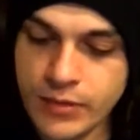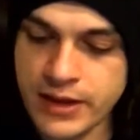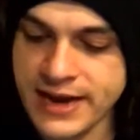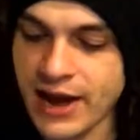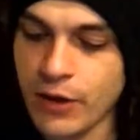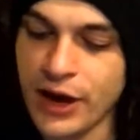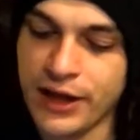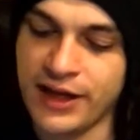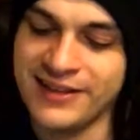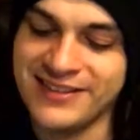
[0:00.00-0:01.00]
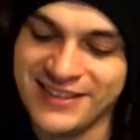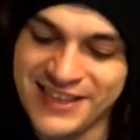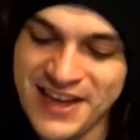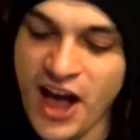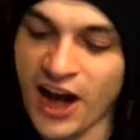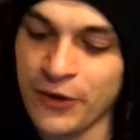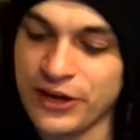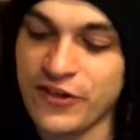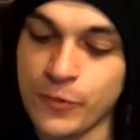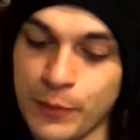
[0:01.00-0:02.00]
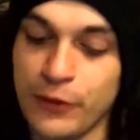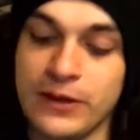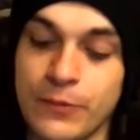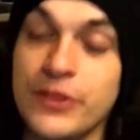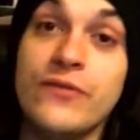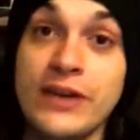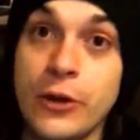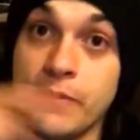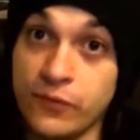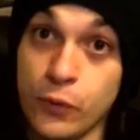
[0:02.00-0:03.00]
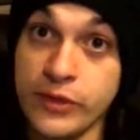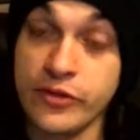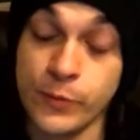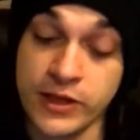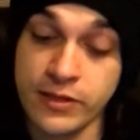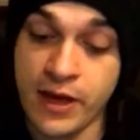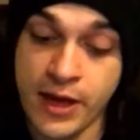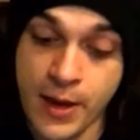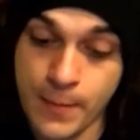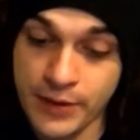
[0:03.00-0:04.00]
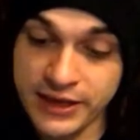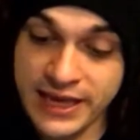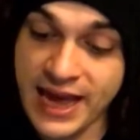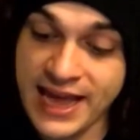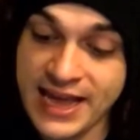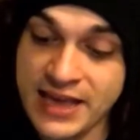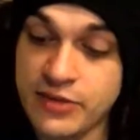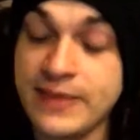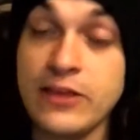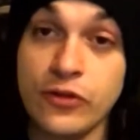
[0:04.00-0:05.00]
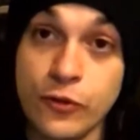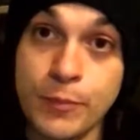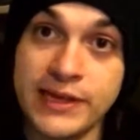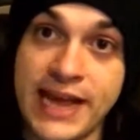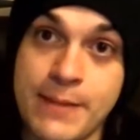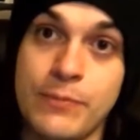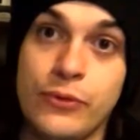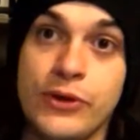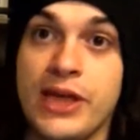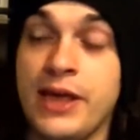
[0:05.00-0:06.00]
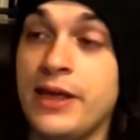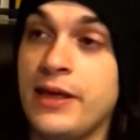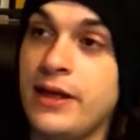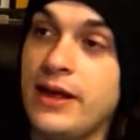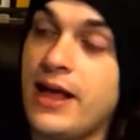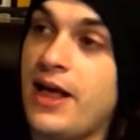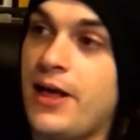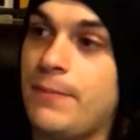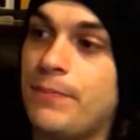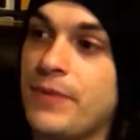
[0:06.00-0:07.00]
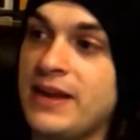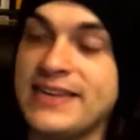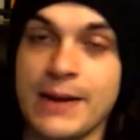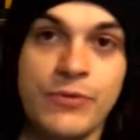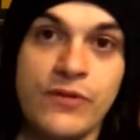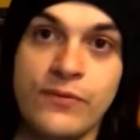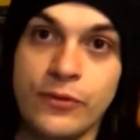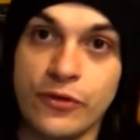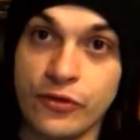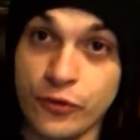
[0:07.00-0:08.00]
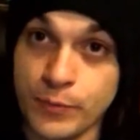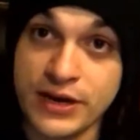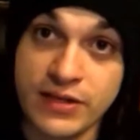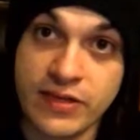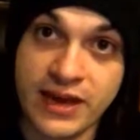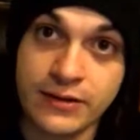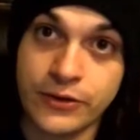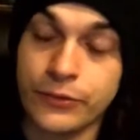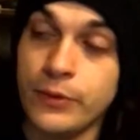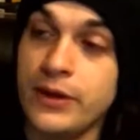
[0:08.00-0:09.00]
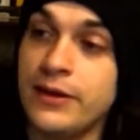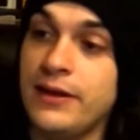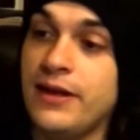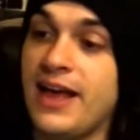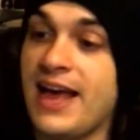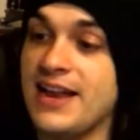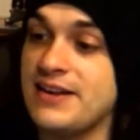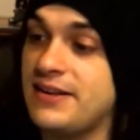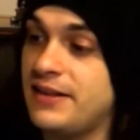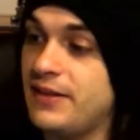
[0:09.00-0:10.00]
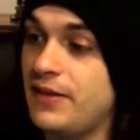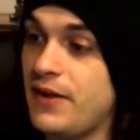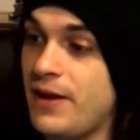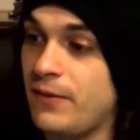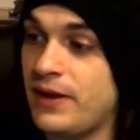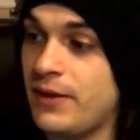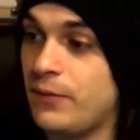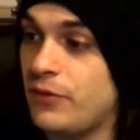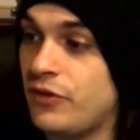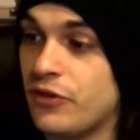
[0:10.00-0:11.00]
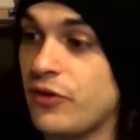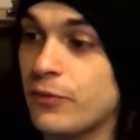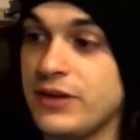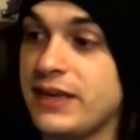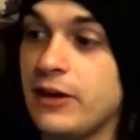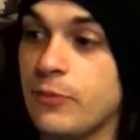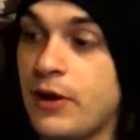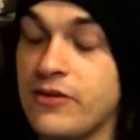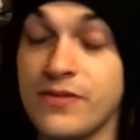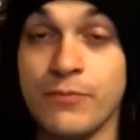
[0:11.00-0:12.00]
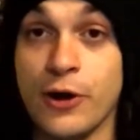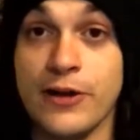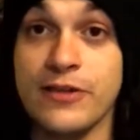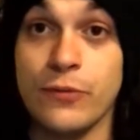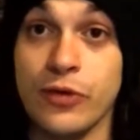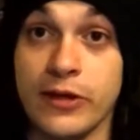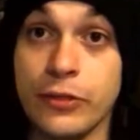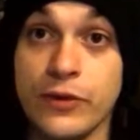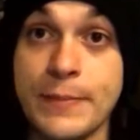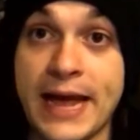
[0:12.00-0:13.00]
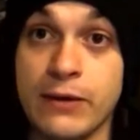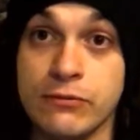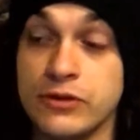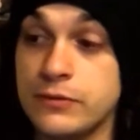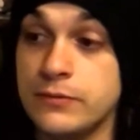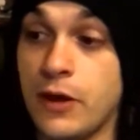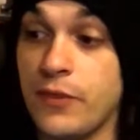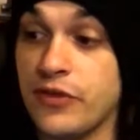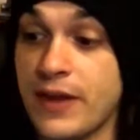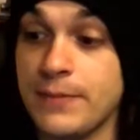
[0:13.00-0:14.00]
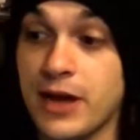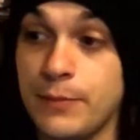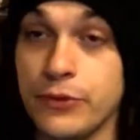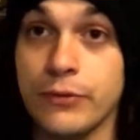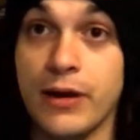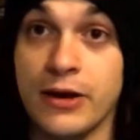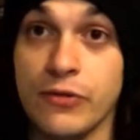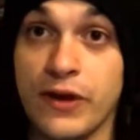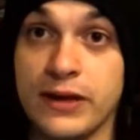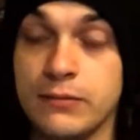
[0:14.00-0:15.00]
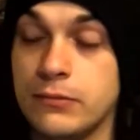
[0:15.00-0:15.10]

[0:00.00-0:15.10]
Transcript: Now, I already spoiled it with the video before this one, but yeah, it is the Super Game Boy adapter for the Super Nintendo, and it was just a ridiculous price. It was like £3 on the same car boot, and I was like,